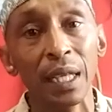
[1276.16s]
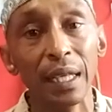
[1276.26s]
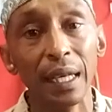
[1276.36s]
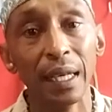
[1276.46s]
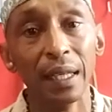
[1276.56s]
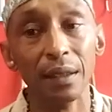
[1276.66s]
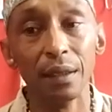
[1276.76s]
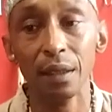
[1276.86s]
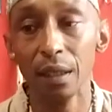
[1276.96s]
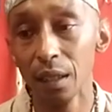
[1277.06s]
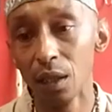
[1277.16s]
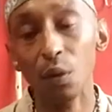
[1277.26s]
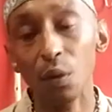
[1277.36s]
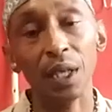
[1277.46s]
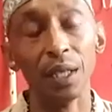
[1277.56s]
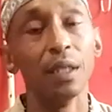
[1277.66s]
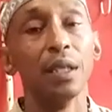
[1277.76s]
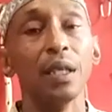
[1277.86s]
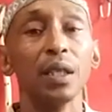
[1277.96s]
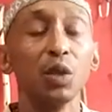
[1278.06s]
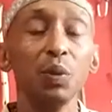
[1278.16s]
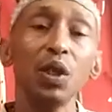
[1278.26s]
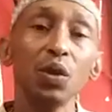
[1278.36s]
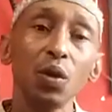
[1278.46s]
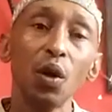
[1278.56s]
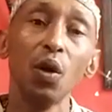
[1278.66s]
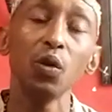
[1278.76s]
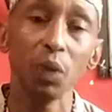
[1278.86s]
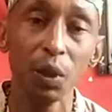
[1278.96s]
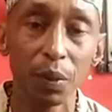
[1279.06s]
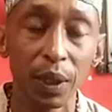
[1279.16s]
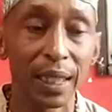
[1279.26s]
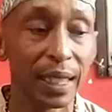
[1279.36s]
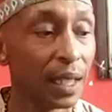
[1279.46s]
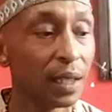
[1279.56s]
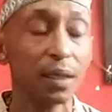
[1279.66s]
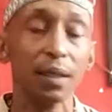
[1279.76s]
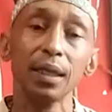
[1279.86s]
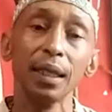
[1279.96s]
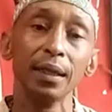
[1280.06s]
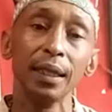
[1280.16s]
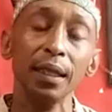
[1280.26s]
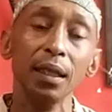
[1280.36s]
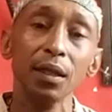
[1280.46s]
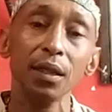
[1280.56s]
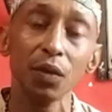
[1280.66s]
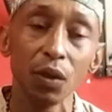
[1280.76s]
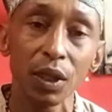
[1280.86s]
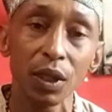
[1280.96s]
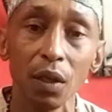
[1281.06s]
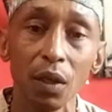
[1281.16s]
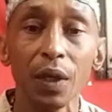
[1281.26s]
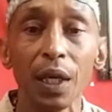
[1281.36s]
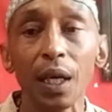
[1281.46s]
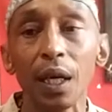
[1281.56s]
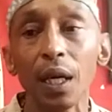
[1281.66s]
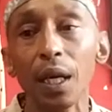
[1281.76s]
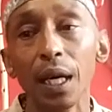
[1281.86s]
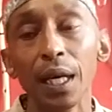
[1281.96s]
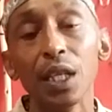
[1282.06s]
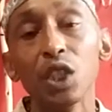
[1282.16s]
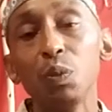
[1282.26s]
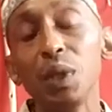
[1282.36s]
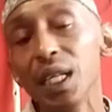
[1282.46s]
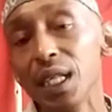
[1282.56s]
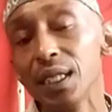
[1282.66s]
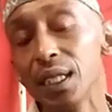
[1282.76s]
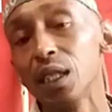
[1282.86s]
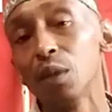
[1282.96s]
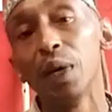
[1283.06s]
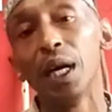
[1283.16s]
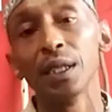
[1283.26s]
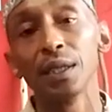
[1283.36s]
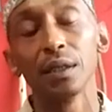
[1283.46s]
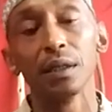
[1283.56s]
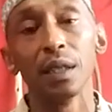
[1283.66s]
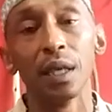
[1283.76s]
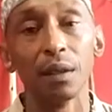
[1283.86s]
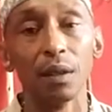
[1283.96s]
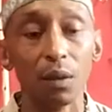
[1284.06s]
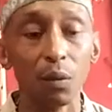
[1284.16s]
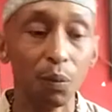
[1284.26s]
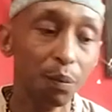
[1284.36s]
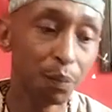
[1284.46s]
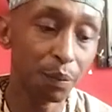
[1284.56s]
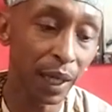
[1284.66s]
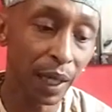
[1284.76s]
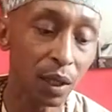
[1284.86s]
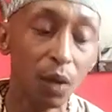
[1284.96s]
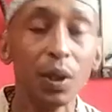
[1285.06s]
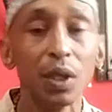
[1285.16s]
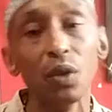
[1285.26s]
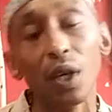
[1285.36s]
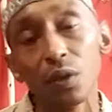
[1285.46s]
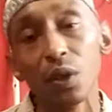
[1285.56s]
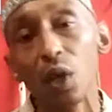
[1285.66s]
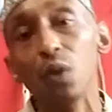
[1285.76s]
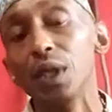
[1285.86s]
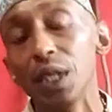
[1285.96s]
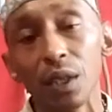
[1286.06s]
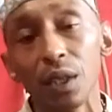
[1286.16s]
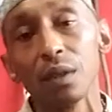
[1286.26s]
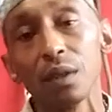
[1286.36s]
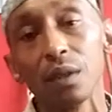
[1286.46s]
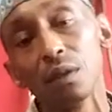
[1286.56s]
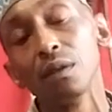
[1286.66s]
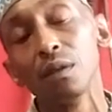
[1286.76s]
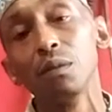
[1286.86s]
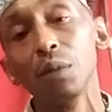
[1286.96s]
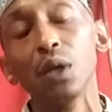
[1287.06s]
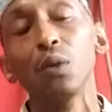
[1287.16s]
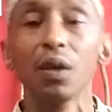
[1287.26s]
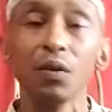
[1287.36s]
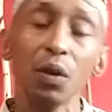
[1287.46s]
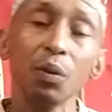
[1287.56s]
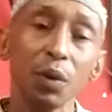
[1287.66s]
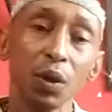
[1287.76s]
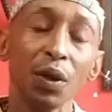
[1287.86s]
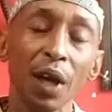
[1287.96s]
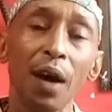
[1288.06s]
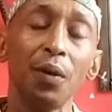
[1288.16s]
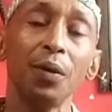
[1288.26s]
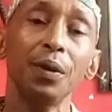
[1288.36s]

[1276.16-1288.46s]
and going in there and speaking to old people and elders and healers for yourself and experiencing the past. And by knowing you have to go there, not be aware of your now.